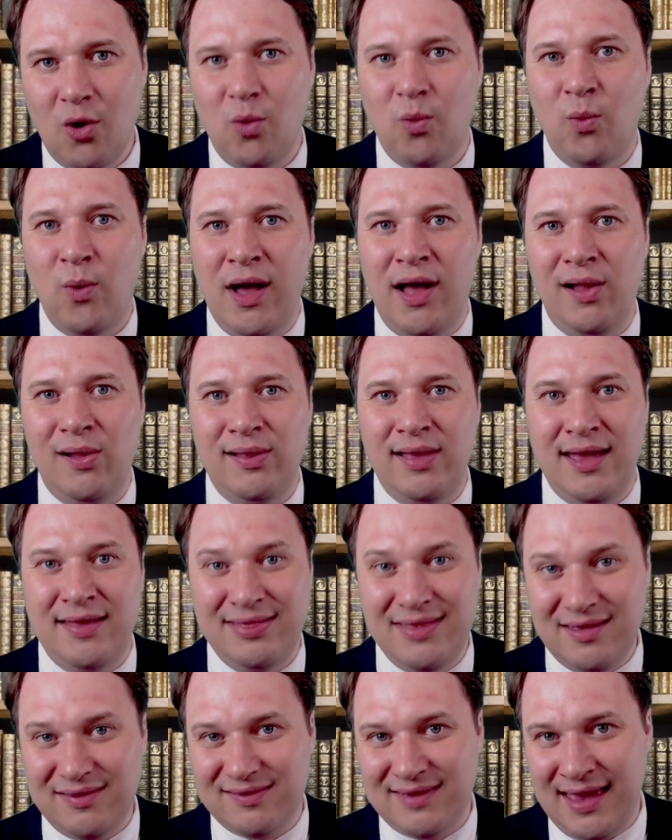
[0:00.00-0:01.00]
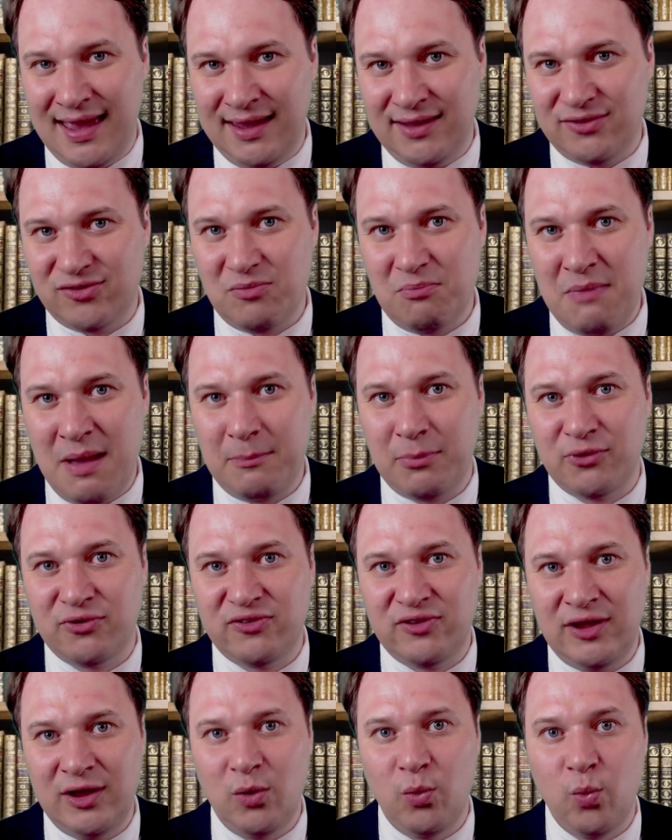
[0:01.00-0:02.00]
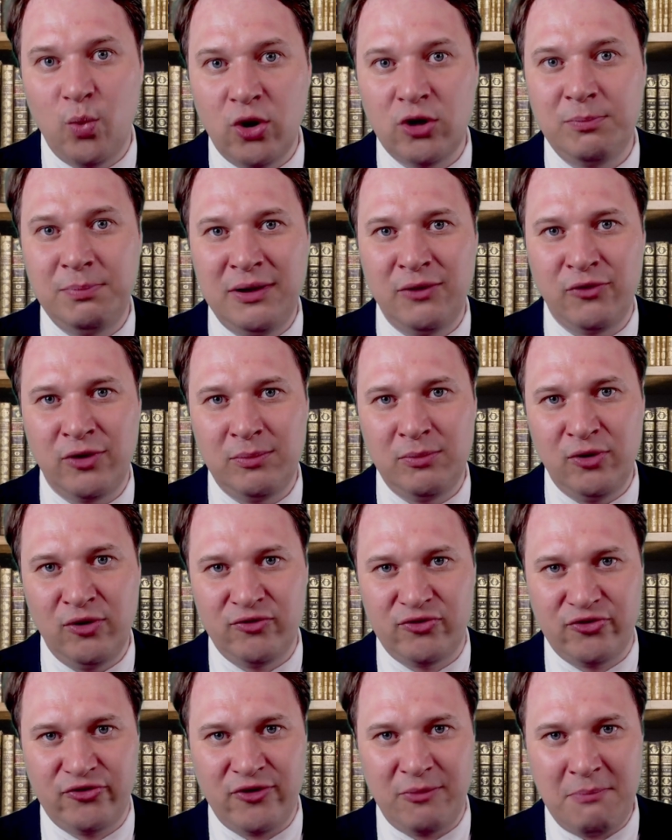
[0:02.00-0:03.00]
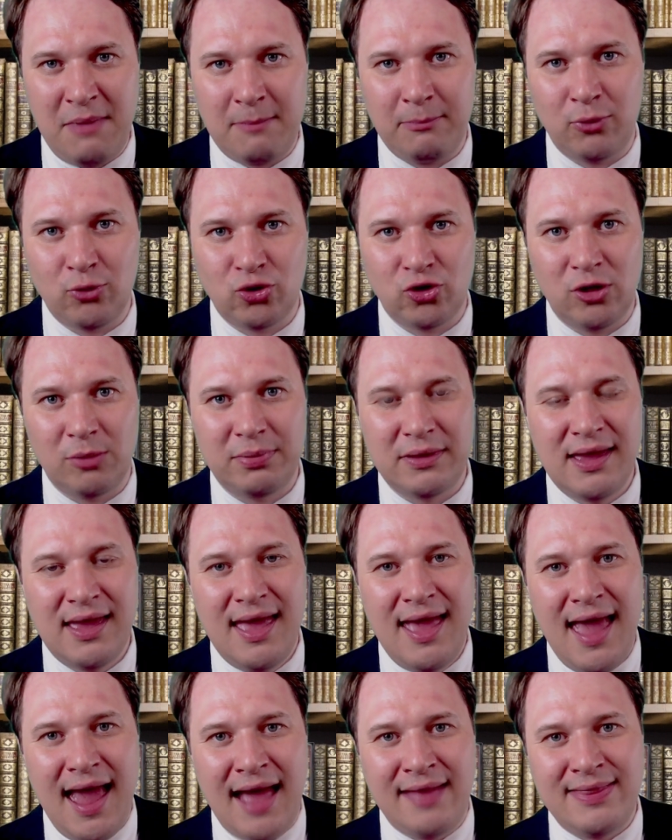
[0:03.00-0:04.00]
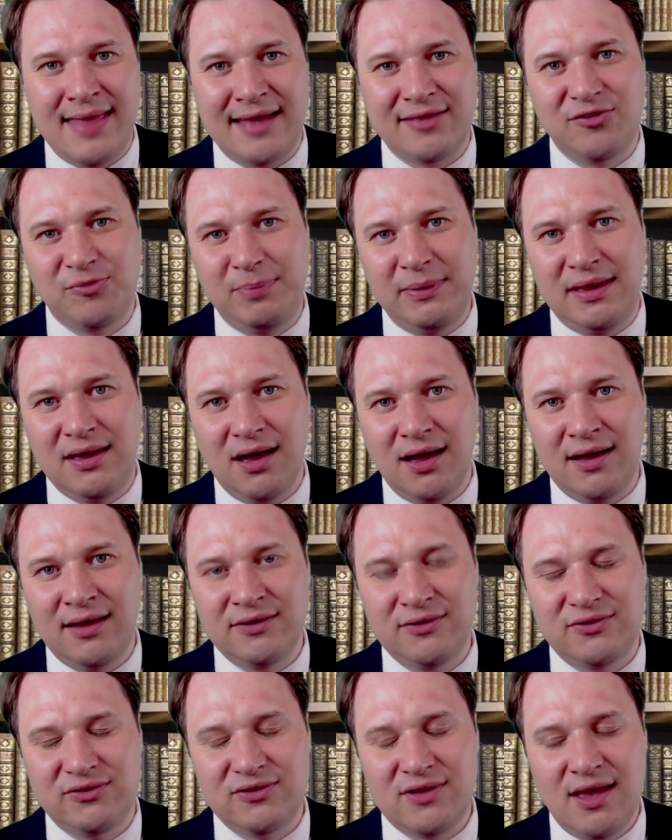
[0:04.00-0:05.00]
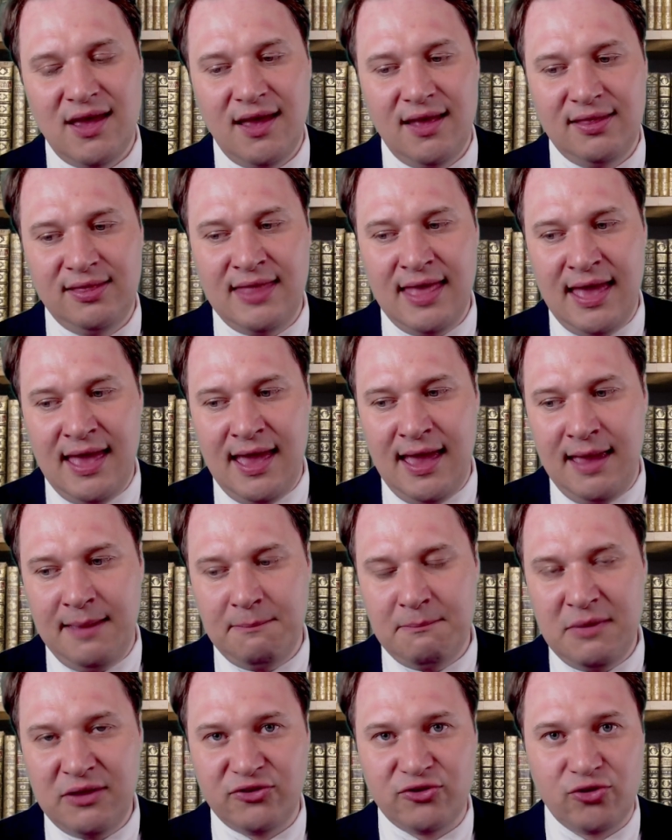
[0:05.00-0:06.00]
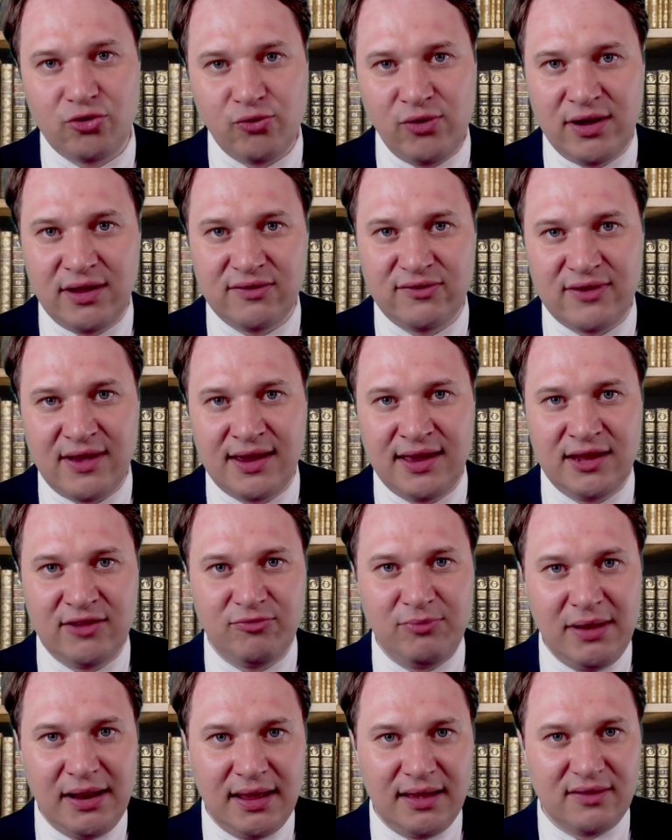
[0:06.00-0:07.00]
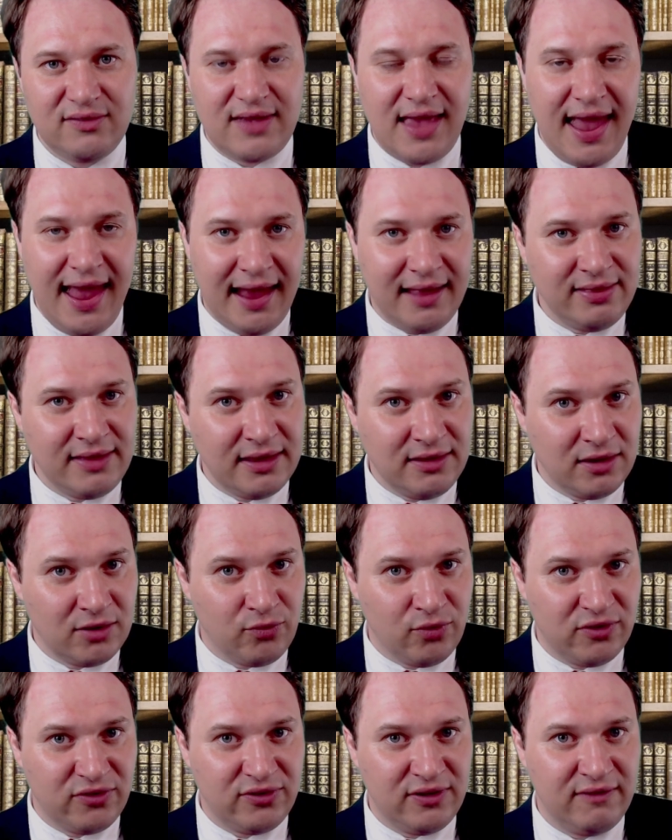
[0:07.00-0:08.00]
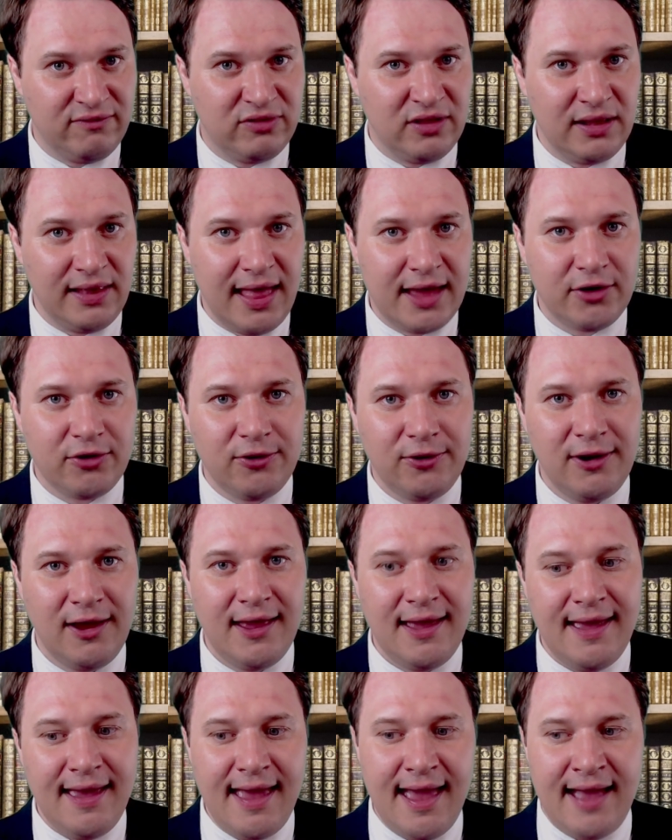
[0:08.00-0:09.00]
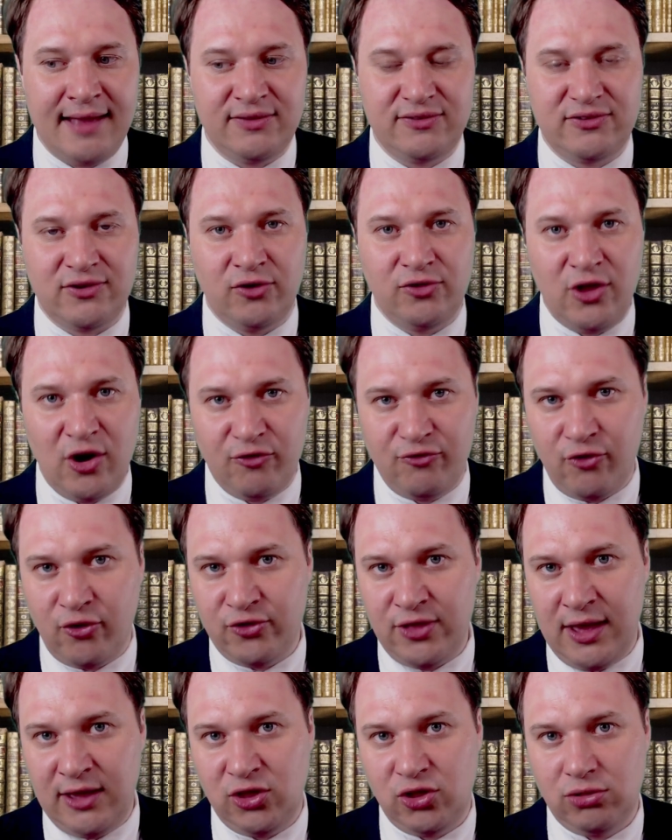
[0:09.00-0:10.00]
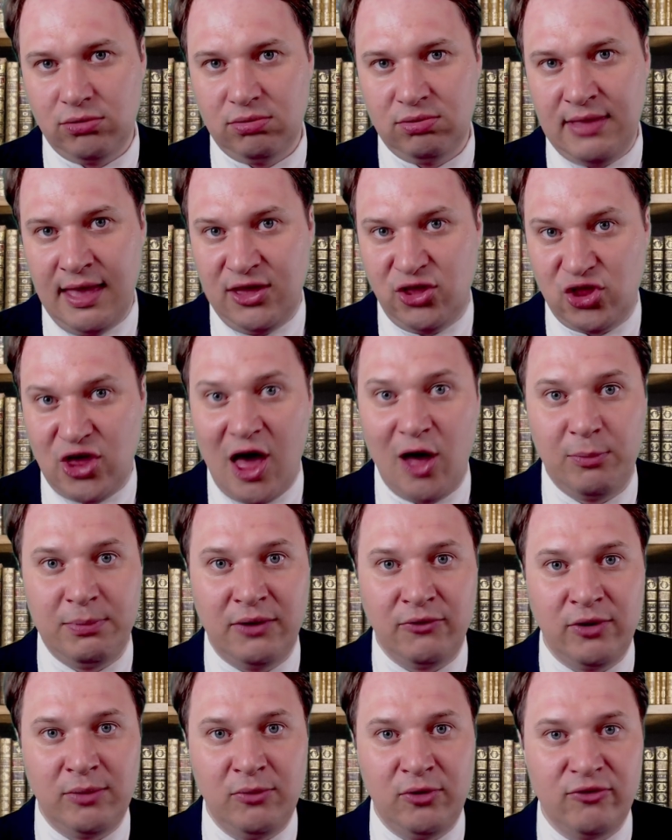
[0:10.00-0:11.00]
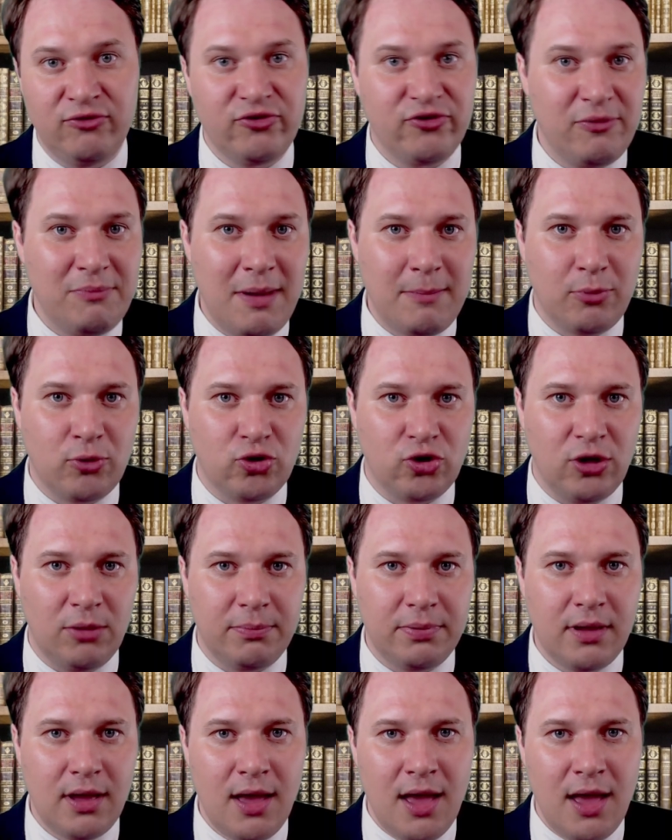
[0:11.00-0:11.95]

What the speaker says: Well, in this case, member C would be removed from membership. And that's because they missed 3 consecutive meetings and they did receive the letter, and so therefore they shall be removed from membership.